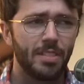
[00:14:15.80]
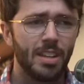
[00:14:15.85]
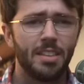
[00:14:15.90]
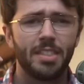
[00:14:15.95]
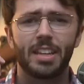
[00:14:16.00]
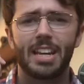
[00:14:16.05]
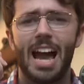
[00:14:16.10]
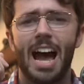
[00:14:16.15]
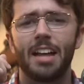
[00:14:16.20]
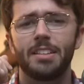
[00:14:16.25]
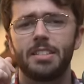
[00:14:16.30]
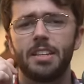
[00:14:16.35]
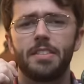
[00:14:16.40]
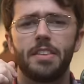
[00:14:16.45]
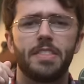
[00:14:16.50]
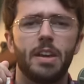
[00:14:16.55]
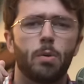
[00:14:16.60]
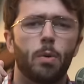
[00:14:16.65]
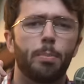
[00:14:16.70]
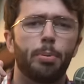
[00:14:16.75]
the content
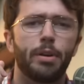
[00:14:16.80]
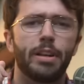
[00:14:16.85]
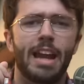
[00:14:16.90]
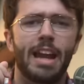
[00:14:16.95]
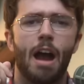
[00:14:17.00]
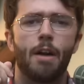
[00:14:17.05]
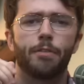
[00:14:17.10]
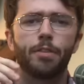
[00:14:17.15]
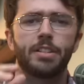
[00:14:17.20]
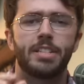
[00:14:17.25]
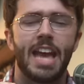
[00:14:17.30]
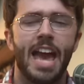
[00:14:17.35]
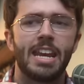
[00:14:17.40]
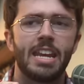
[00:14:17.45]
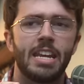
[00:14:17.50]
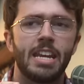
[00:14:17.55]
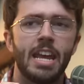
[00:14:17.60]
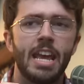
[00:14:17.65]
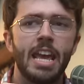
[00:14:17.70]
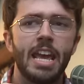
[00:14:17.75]
that they were putting out for
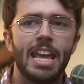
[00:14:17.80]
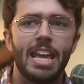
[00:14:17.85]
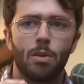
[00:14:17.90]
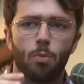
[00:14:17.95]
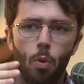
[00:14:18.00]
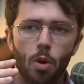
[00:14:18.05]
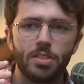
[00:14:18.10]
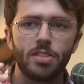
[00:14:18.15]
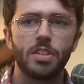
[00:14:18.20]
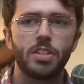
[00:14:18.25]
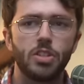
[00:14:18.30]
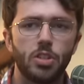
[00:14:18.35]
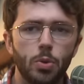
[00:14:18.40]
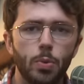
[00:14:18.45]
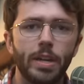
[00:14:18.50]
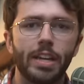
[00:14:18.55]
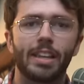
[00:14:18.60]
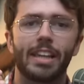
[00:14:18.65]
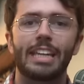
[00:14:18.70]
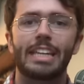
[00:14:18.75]
Tenet, it wasn't
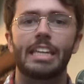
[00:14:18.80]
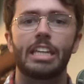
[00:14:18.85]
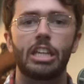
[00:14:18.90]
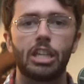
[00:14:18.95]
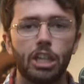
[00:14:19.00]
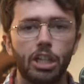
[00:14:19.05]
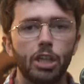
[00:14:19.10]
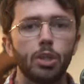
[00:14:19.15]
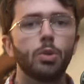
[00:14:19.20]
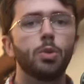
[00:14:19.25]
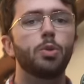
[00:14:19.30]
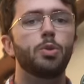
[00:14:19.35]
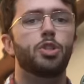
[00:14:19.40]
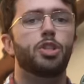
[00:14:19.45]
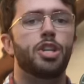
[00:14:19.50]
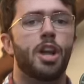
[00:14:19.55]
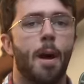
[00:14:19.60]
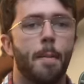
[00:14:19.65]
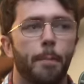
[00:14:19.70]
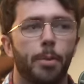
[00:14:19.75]
doing like huge
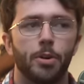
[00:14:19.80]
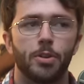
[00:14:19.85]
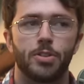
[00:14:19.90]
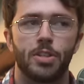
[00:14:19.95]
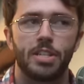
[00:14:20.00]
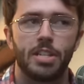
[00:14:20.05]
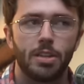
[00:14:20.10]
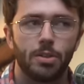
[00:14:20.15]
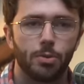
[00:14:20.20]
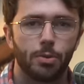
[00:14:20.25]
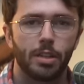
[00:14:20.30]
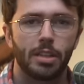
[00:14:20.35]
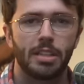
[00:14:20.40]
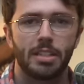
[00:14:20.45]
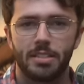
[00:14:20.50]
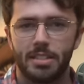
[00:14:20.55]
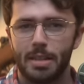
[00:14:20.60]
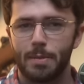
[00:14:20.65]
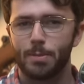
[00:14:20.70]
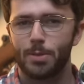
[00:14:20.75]
numbers. It didn't really
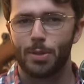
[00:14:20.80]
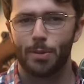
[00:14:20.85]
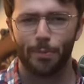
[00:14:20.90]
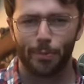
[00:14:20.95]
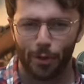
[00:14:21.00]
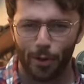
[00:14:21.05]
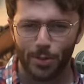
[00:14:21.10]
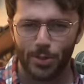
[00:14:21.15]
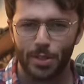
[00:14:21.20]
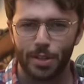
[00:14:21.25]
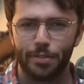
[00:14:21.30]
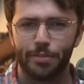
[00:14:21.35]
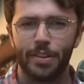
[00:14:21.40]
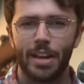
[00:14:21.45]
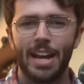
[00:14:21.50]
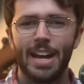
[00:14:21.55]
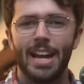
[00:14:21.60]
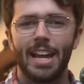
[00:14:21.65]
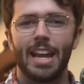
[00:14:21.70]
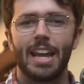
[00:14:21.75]
seem subversive
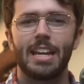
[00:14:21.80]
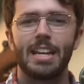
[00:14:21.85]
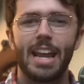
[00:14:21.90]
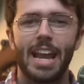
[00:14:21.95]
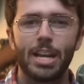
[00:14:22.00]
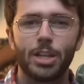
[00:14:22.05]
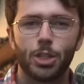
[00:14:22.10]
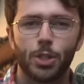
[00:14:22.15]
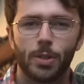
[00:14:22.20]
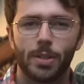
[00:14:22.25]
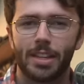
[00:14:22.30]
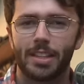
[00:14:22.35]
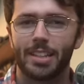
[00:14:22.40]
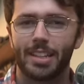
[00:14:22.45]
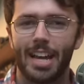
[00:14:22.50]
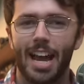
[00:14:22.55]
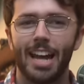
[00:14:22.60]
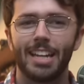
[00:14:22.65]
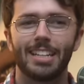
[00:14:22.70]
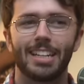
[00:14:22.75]
in nature. Like the
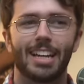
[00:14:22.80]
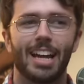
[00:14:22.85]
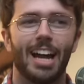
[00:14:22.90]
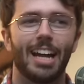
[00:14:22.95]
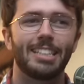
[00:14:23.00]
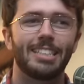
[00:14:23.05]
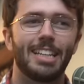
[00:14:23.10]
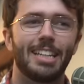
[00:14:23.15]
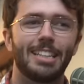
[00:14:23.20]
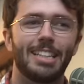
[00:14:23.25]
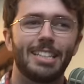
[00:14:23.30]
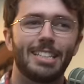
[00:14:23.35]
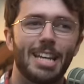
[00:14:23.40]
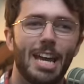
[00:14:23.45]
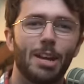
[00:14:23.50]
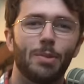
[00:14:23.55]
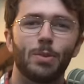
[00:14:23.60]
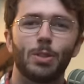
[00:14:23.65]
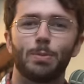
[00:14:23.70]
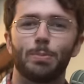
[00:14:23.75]
kind of content that
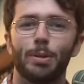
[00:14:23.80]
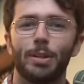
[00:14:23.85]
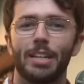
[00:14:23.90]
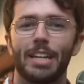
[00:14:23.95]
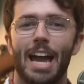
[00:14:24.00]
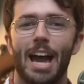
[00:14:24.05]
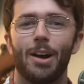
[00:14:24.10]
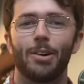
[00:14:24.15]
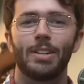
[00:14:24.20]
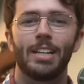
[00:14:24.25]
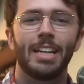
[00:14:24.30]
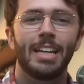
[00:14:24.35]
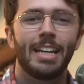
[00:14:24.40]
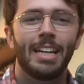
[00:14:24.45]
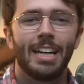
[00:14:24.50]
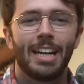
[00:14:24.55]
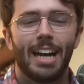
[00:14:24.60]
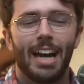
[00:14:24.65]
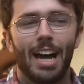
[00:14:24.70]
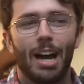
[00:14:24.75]
Tenet was putting out,
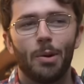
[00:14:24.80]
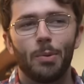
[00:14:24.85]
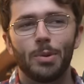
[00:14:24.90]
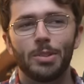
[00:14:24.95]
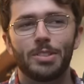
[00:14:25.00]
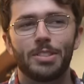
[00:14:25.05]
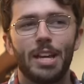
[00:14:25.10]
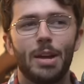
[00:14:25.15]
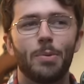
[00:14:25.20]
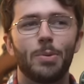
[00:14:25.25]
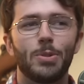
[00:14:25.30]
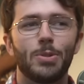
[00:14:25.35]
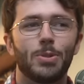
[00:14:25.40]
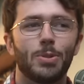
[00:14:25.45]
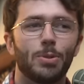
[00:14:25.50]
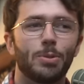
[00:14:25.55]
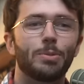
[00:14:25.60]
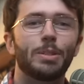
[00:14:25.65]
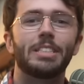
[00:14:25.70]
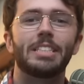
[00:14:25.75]
uh, we'll say was
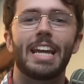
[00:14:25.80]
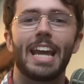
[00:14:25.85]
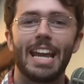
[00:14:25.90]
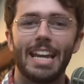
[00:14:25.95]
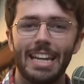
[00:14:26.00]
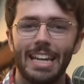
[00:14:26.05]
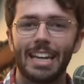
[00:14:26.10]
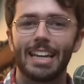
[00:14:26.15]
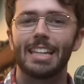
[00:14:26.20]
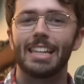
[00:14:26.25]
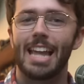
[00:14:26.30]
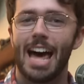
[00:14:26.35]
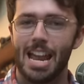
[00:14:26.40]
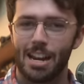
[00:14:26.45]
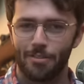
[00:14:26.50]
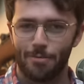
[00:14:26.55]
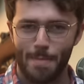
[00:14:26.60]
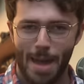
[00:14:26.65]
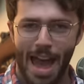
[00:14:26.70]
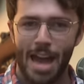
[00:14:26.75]
retaining a lot
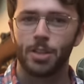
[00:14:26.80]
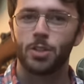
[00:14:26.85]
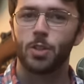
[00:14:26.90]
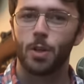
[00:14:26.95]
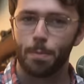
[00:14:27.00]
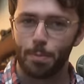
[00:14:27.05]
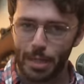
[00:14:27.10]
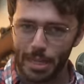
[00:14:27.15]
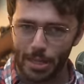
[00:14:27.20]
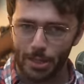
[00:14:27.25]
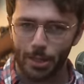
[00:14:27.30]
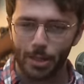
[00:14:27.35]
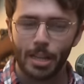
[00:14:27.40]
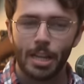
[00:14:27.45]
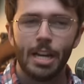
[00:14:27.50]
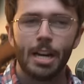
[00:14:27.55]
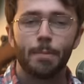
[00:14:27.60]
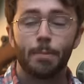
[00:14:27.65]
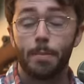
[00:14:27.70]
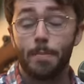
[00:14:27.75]
of mass appeal.
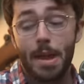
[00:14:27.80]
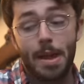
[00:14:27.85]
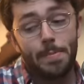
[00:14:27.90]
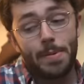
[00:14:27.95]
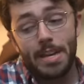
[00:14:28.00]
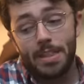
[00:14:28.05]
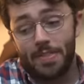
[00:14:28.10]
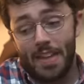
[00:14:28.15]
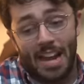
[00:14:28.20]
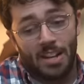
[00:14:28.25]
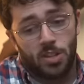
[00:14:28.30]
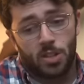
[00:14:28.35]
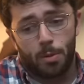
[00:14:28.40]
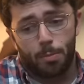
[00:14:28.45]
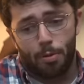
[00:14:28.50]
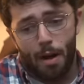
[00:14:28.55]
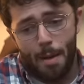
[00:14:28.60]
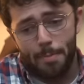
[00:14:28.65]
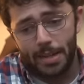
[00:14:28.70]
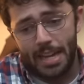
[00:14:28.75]
But maybe that's the
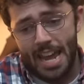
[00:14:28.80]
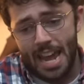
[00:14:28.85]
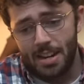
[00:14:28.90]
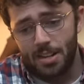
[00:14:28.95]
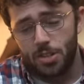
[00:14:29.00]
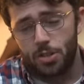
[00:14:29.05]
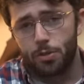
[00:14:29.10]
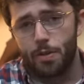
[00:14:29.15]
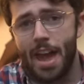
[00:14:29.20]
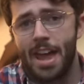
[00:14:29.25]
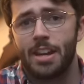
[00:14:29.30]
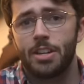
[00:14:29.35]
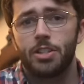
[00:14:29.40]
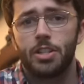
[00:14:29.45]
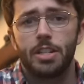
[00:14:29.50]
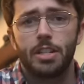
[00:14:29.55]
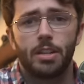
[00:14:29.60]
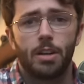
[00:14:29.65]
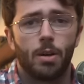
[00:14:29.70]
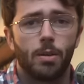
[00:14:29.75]
propaganda
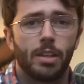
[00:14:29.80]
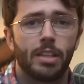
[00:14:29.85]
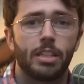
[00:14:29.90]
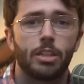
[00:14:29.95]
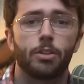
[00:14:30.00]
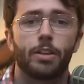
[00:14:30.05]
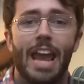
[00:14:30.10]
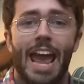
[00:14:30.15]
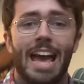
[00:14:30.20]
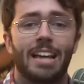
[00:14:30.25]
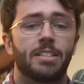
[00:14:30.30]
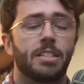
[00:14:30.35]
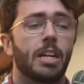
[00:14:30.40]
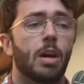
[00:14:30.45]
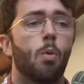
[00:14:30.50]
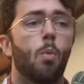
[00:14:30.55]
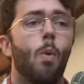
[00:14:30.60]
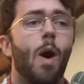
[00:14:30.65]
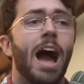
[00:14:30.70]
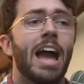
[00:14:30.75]
strategy, you know, like you're casting
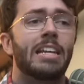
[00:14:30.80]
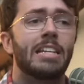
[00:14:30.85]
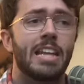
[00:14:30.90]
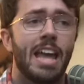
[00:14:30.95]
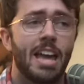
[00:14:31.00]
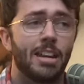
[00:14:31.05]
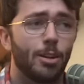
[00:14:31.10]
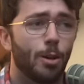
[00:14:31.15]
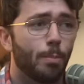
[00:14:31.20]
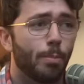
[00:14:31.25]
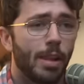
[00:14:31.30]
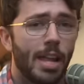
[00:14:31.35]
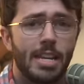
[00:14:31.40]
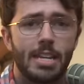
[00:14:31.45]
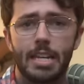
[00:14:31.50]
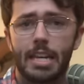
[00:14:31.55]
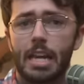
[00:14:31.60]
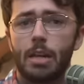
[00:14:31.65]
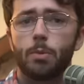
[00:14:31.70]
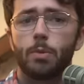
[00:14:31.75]
a wide net, you're
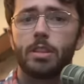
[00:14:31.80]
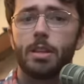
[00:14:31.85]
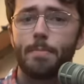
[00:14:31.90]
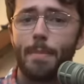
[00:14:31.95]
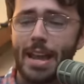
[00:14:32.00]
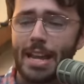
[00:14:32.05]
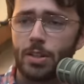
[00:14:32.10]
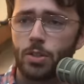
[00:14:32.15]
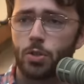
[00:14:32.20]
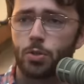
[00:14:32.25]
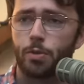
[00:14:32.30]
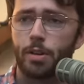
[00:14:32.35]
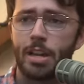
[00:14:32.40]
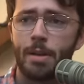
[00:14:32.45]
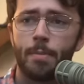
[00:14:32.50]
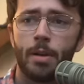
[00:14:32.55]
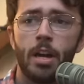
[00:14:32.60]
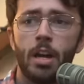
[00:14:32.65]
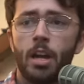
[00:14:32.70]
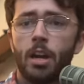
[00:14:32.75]
blending in with the
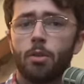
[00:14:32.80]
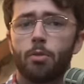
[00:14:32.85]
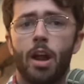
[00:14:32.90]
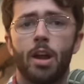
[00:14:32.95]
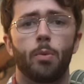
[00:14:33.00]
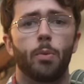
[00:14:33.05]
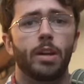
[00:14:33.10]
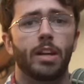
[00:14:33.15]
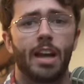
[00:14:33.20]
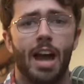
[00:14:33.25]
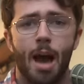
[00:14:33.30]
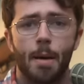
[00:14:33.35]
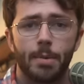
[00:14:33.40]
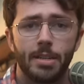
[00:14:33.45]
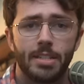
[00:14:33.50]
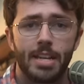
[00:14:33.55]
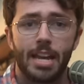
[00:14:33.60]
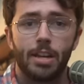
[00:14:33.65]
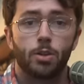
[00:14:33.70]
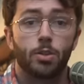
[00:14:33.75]
mainstream right wing
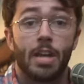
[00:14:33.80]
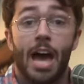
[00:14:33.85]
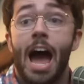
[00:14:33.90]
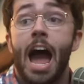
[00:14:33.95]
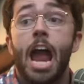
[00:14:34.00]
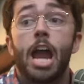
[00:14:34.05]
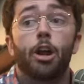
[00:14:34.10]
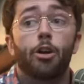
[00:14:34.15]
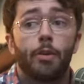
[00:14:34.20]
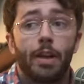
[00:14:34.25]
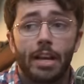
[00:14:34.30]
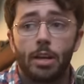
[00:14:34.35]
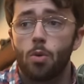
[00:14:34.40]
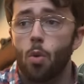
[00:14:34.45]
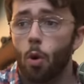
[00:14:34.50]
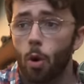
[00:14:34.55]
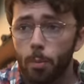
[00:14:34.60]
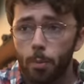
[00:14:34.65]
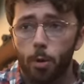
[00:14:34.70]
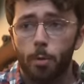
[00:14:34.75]
commentators, hiring
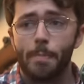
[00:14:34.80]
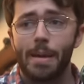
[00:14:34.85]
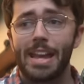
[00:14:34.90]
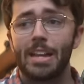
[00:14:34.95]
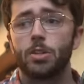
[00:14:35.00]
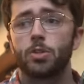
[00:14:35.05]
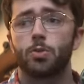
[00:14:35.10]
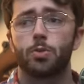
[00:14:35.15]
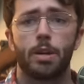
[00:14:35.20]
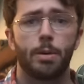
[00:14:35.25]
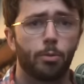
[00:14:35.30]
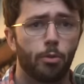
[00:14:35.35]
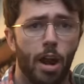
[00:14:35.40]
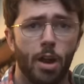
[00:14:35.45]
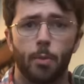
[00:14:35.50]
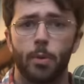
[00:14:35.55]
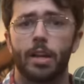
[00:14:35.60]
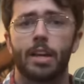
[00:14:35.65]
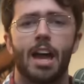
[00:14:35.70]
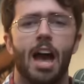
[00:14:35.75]
normal mainstream
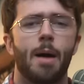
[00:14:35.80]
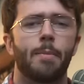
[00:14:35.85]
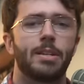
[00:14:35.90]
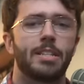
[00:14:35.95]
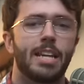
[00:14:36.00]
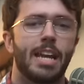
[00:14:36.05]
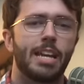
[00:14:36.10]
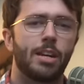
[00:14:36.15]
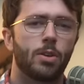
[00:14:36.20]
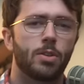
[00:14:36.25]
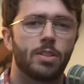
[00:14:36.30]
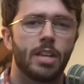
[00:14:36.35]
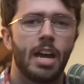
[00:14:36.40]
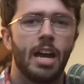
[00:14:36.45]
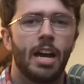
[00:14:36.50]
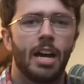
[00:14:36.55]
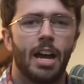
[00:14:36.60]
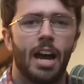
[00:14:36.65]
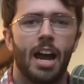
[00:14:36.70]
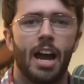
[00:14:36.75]
right wing commentators,
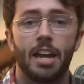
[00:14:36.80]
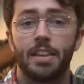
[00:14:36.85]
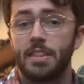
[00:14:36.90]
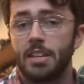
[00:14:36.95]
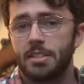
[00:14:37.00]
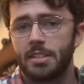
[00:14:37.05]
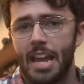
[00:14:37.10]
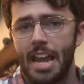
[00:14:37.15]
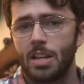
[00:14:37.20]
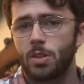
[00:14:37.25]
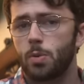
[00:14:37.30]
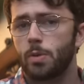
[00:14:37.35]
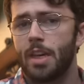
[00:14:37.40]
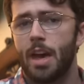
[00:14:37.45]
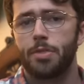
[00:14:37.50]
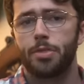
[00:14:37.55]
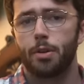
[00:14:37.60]
uh, in this case, without